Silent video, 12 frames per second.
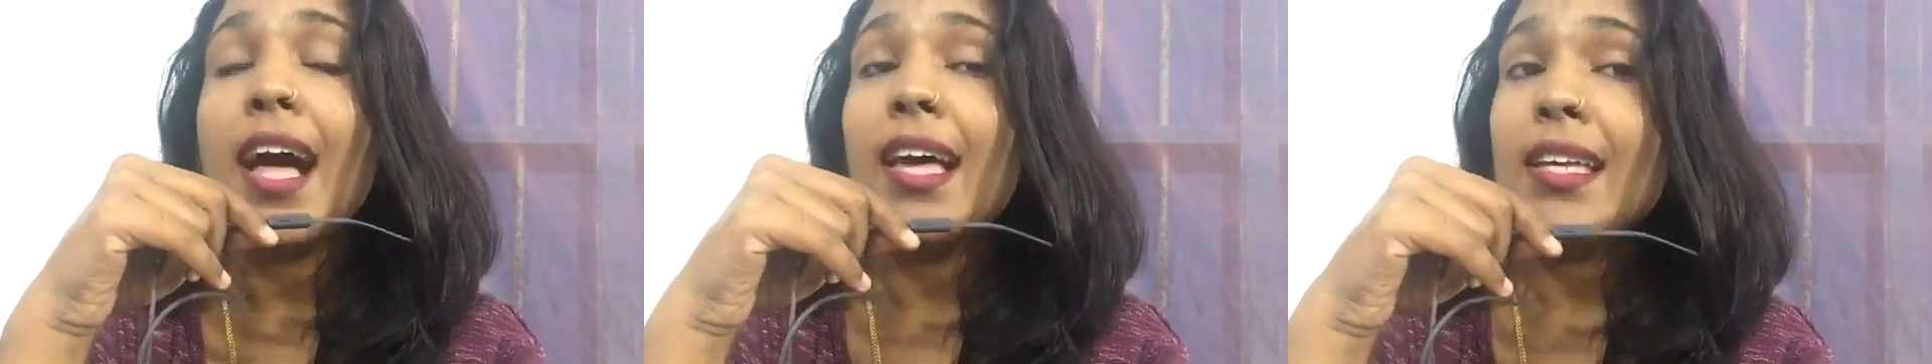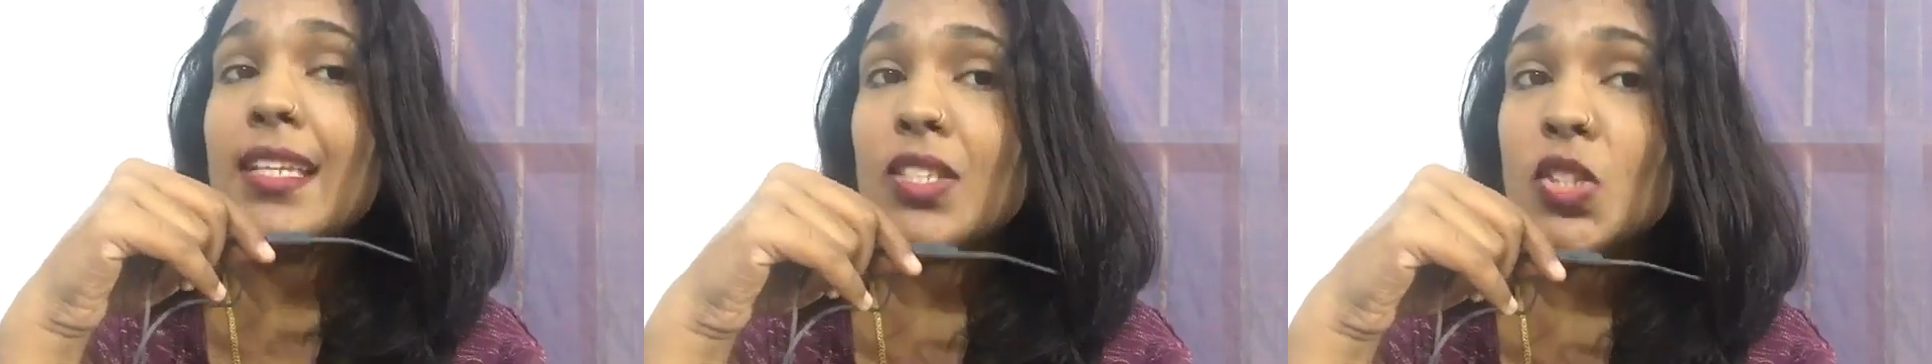
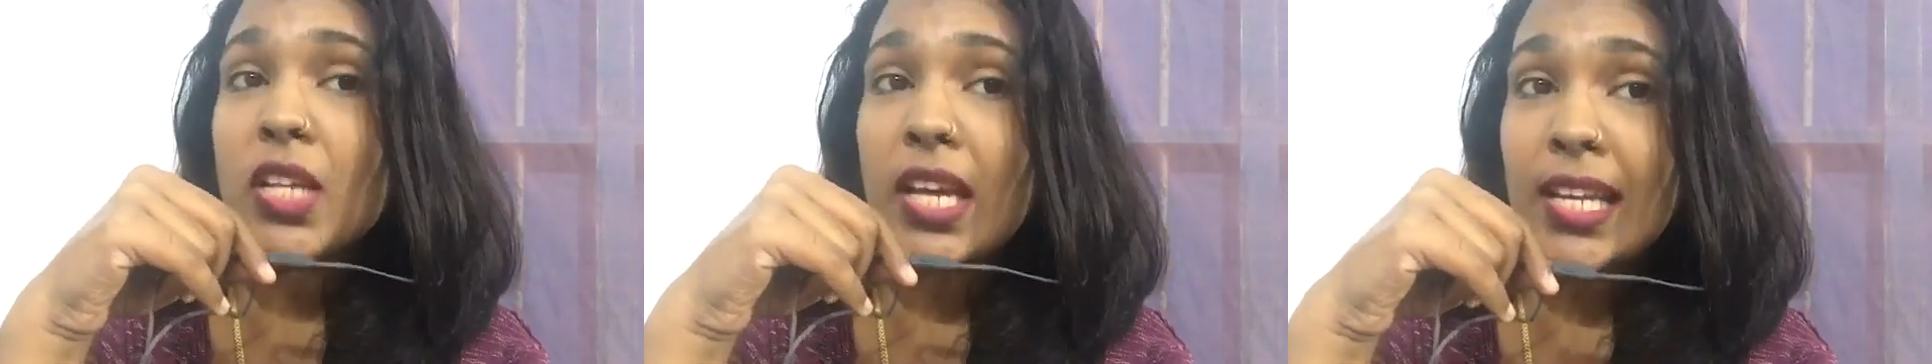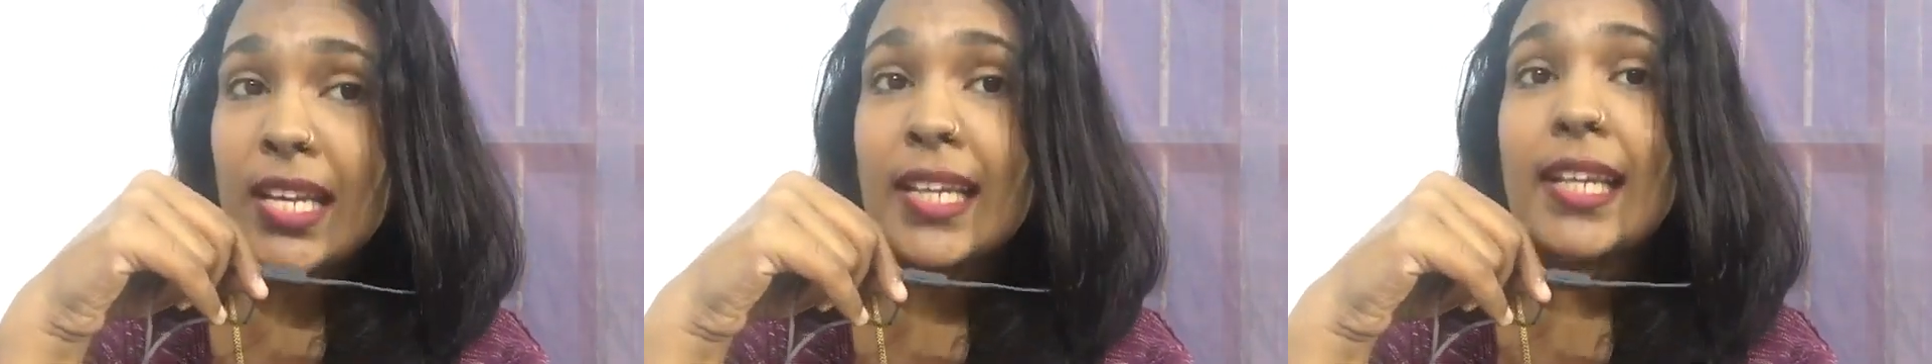Irish
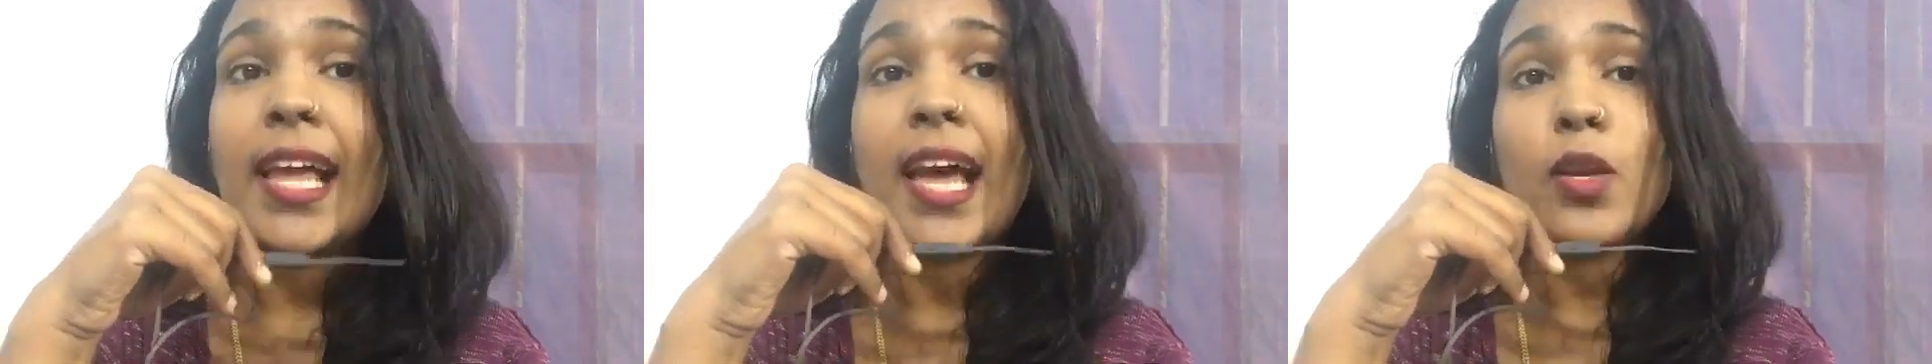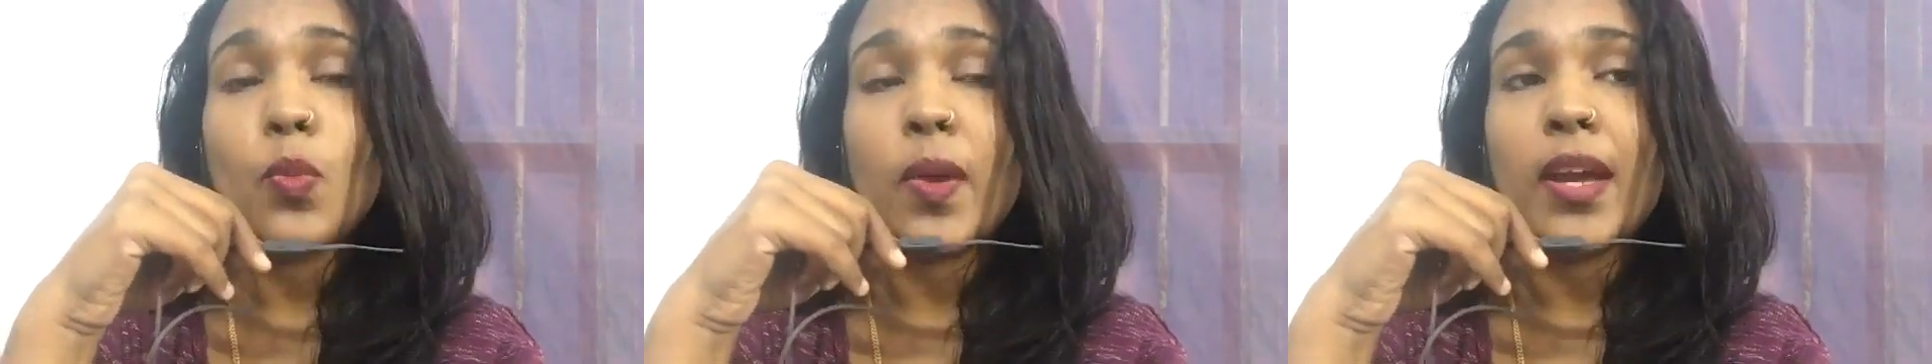Gaelic
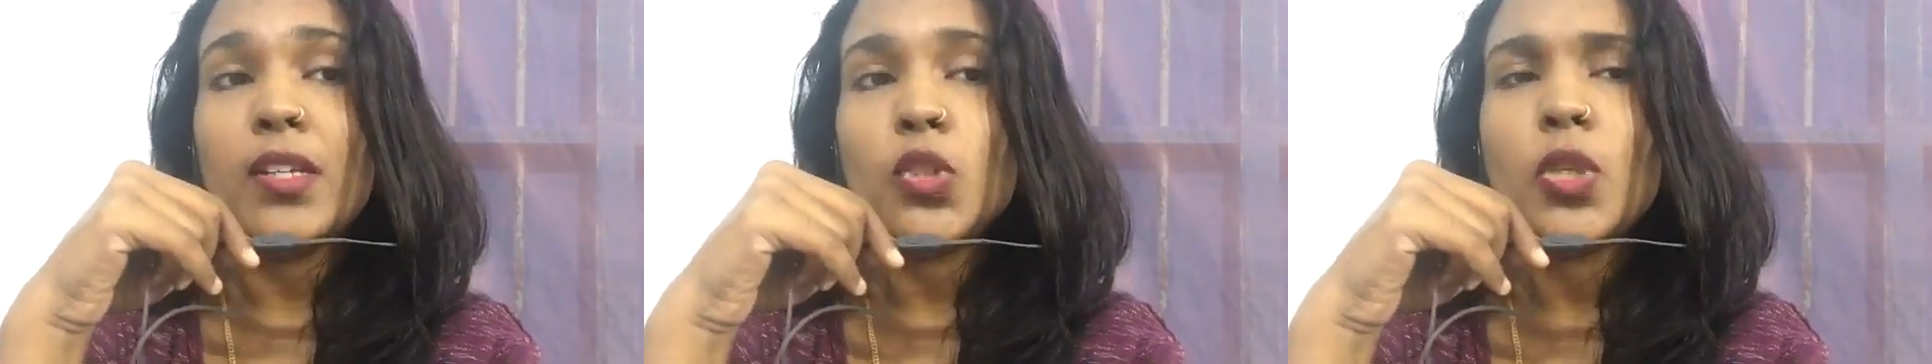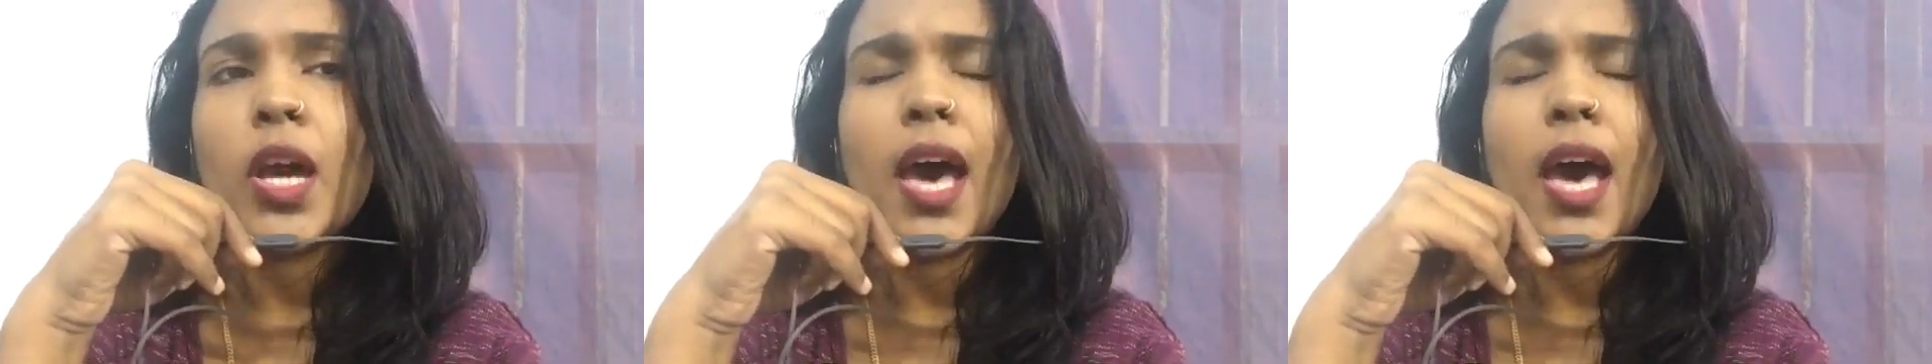language,